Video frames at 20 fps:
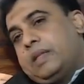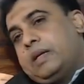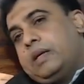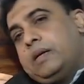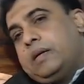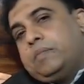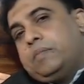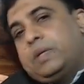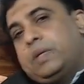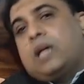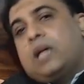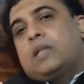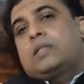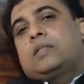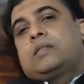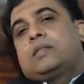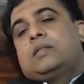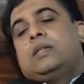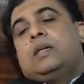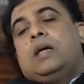
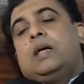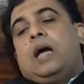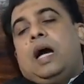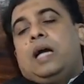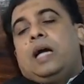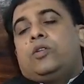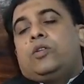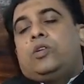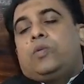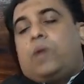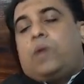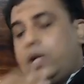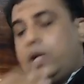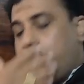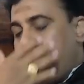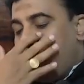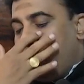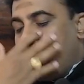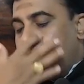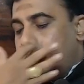because I don't want
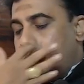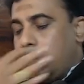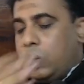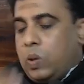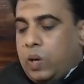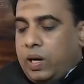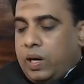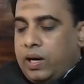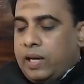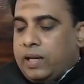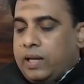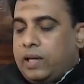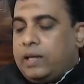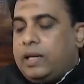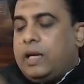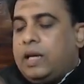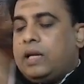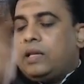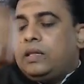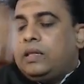you to go and
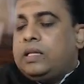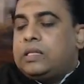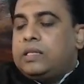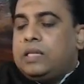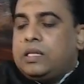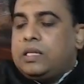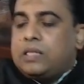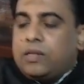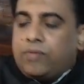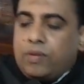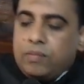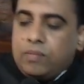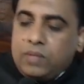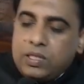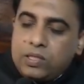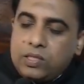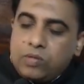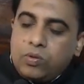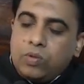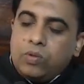take this diksha from
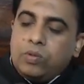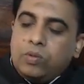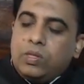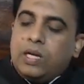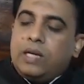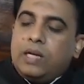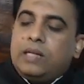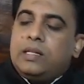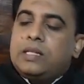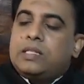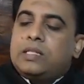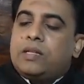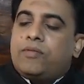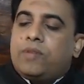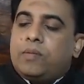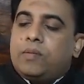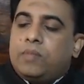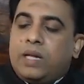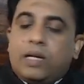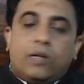this guru, that diksha
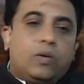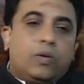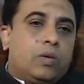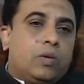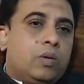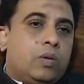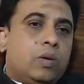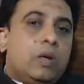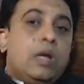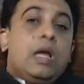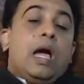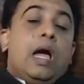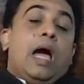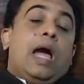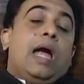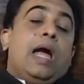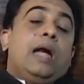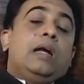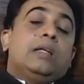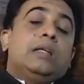from that guru,
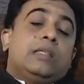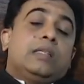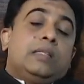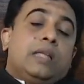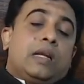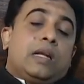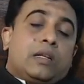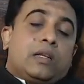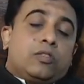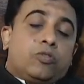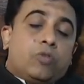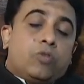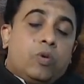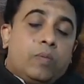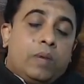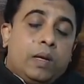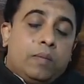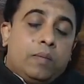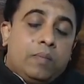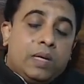and there are so
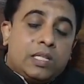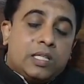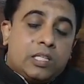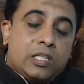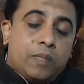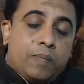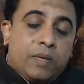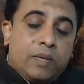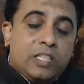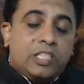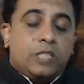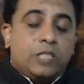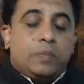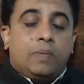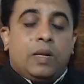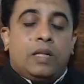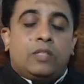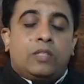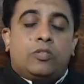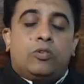many mixed
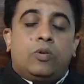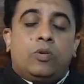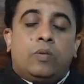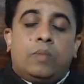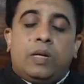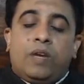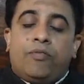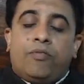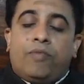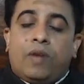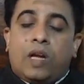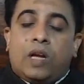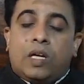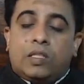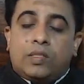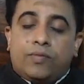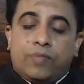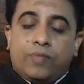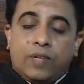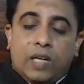principles, so many
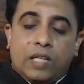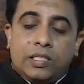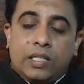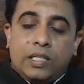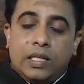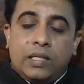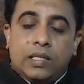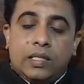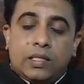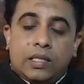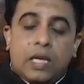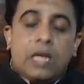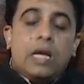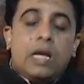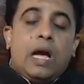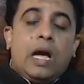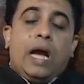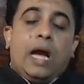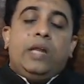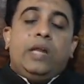philosophical changes,
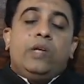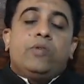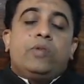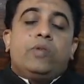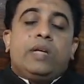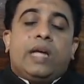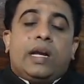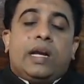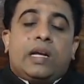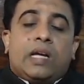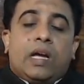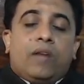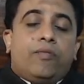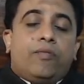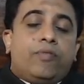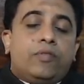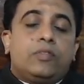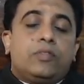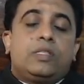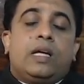and you get
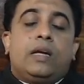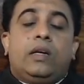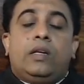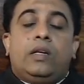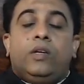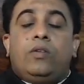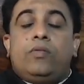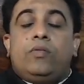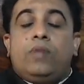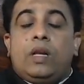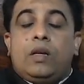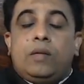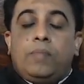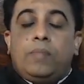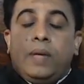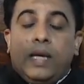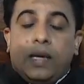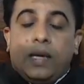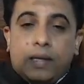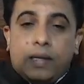confused and you will
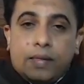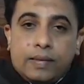be